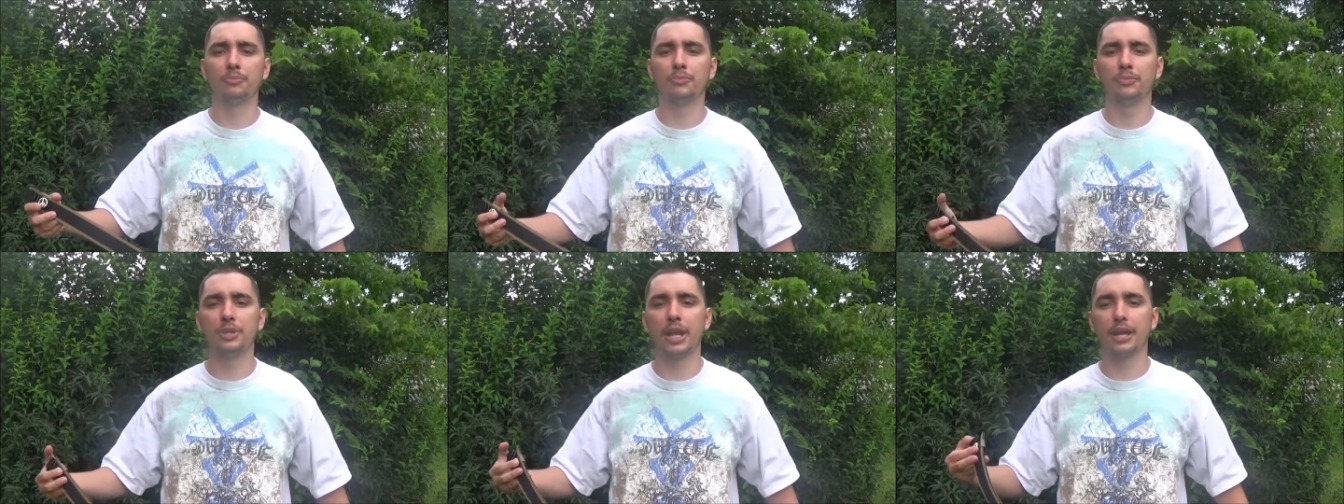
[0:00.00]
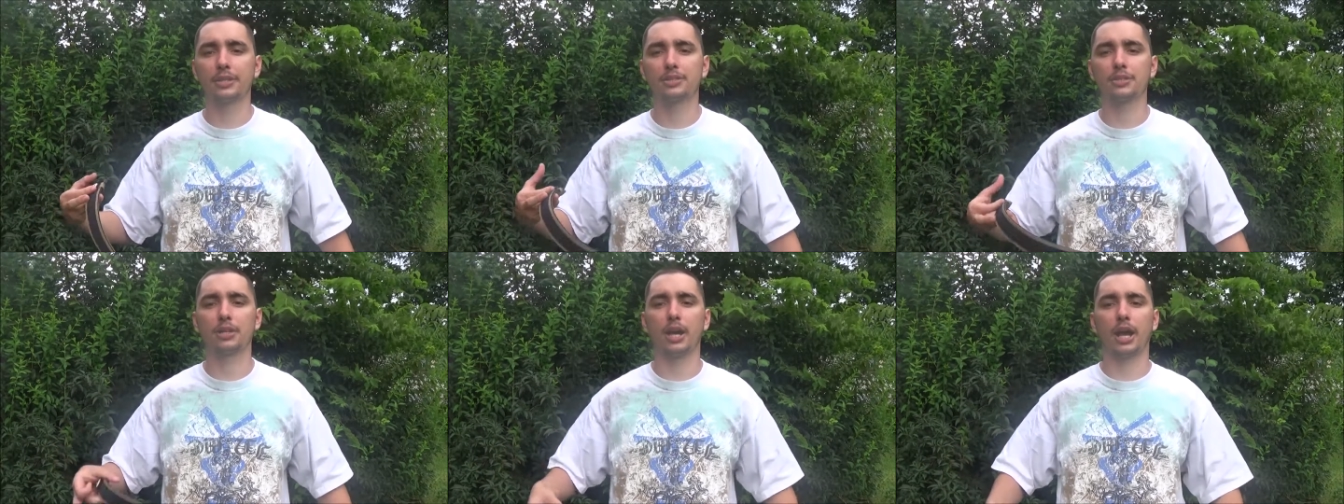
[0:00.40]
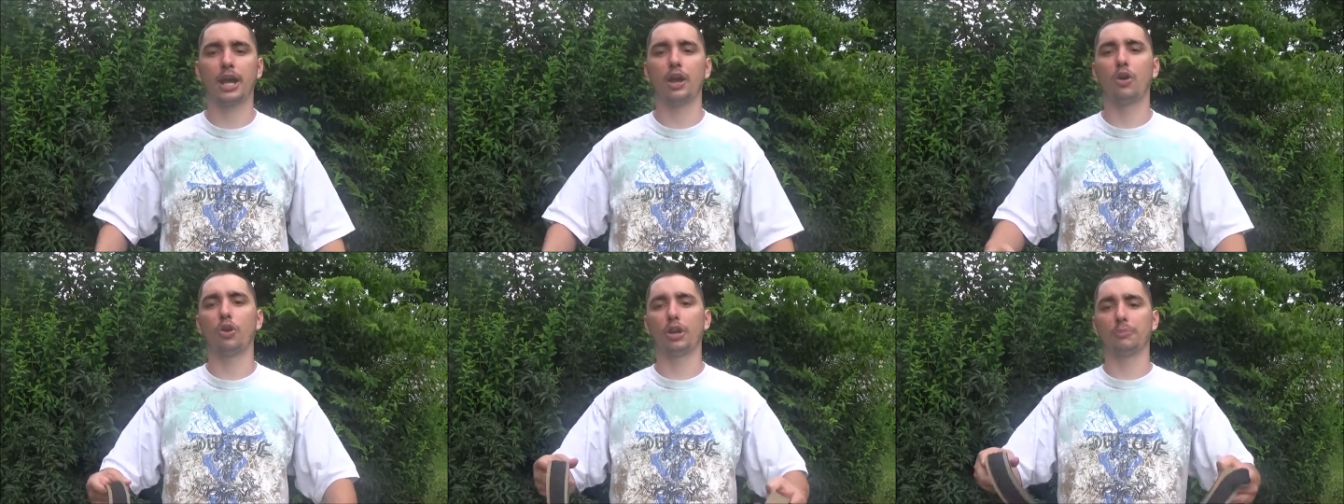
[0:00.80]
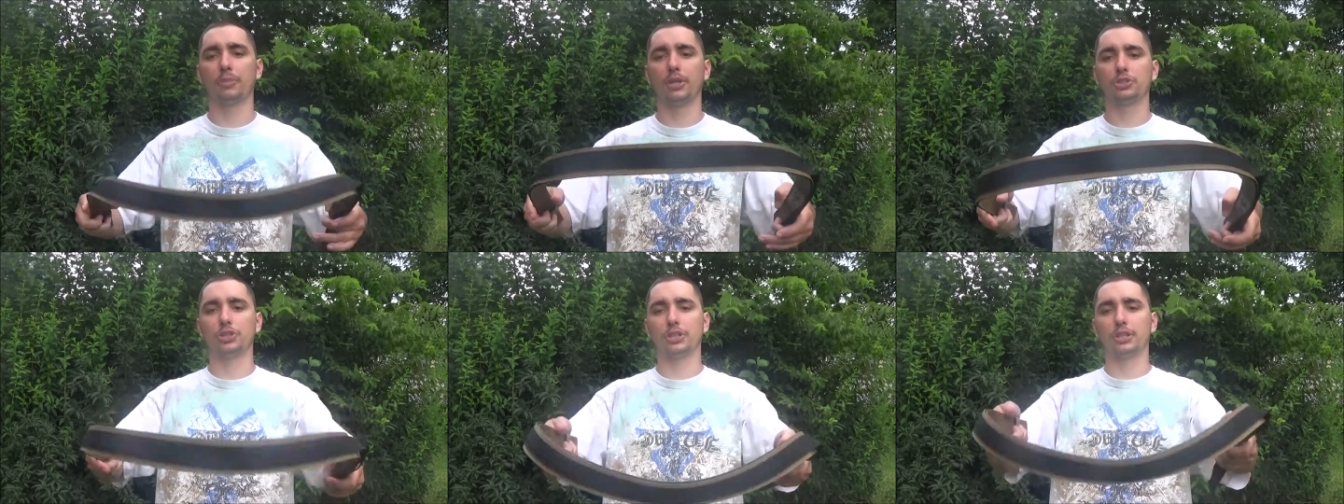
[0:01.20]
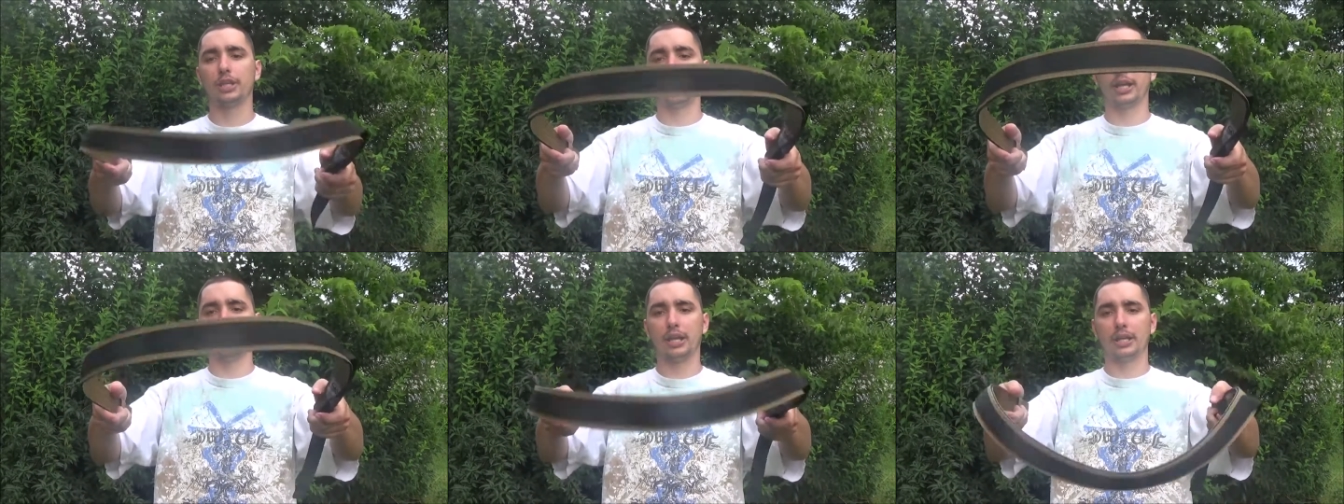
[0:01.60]
Next, I already mentioned
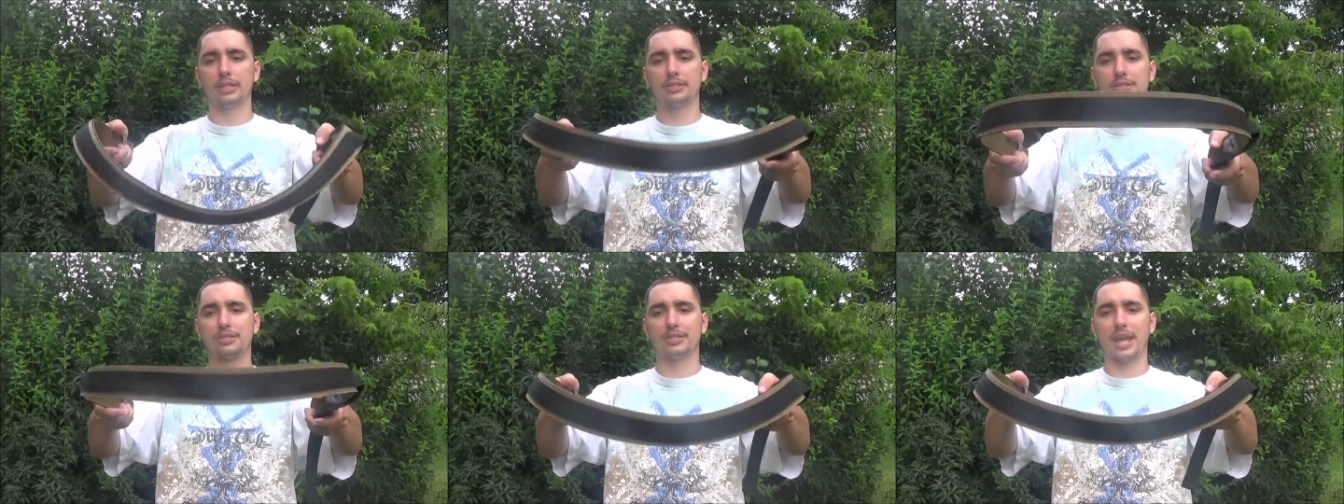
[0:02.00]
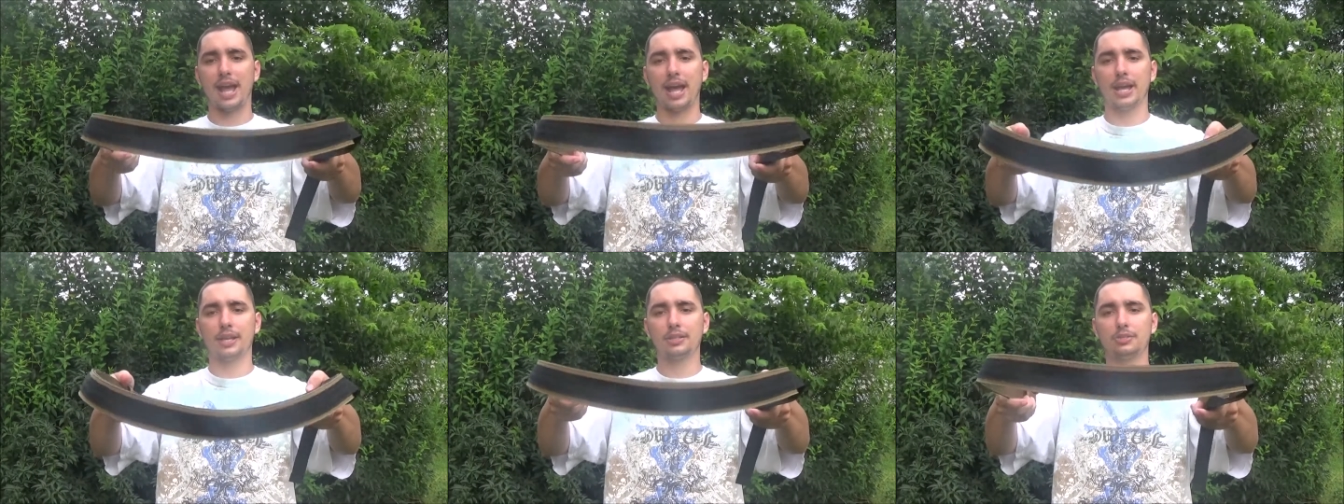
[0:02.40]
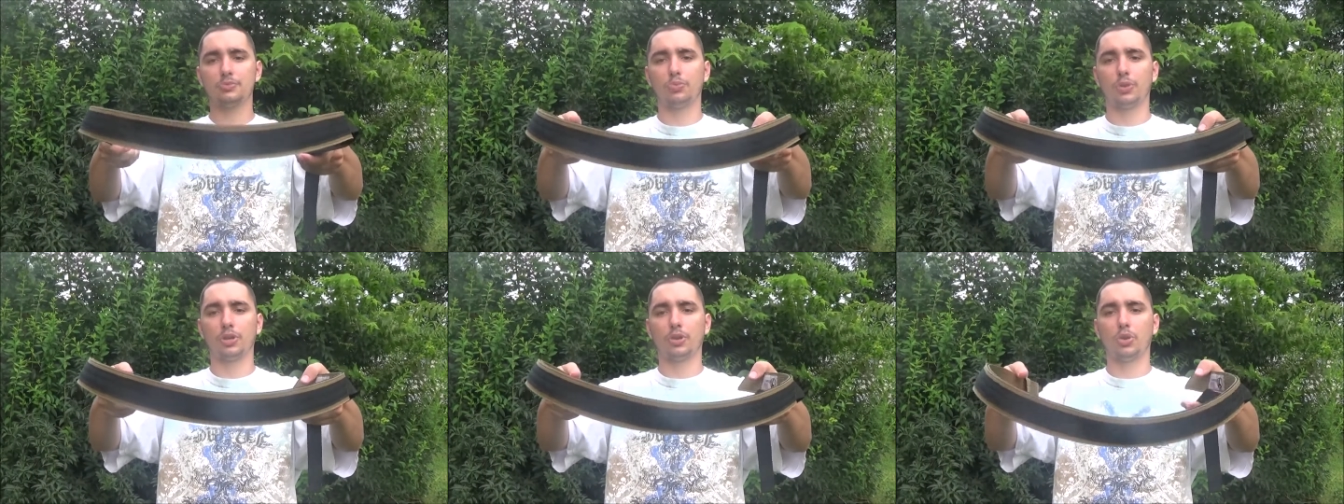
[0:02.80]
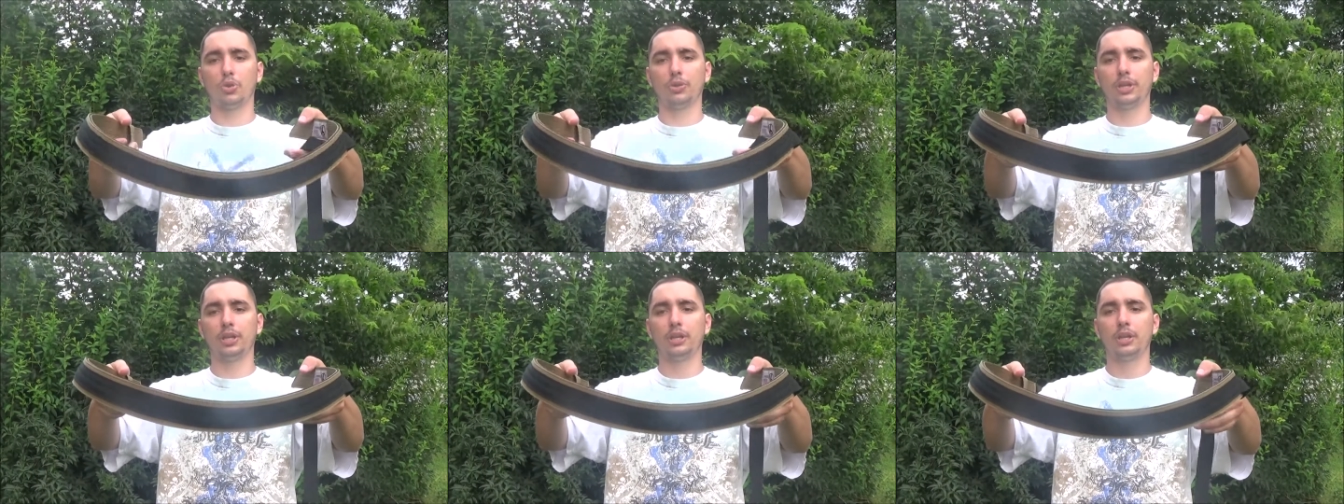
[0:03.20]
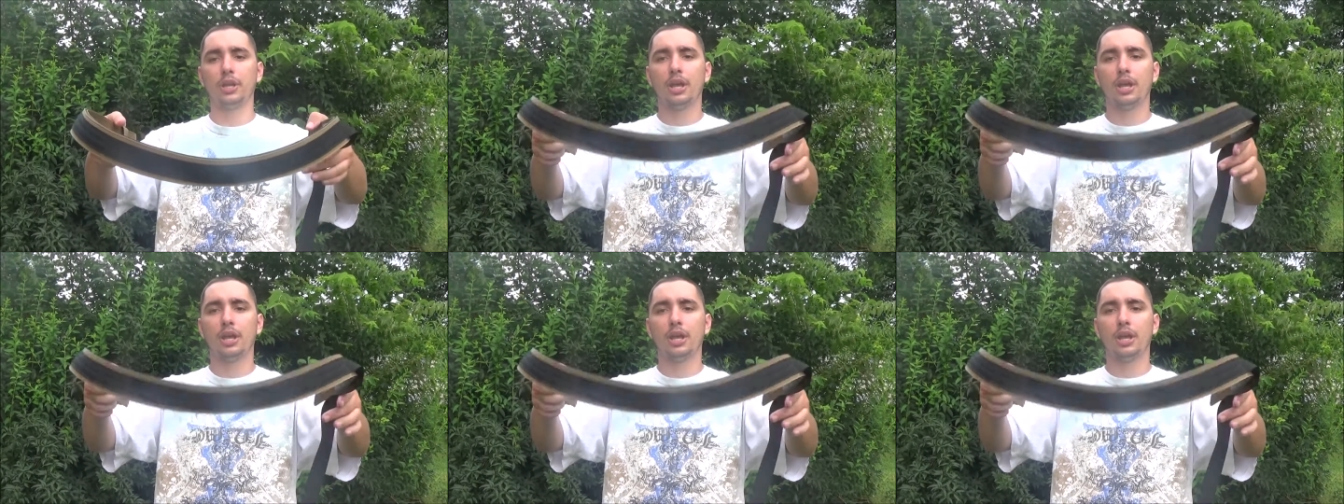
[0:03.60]
that it sags when you hold it,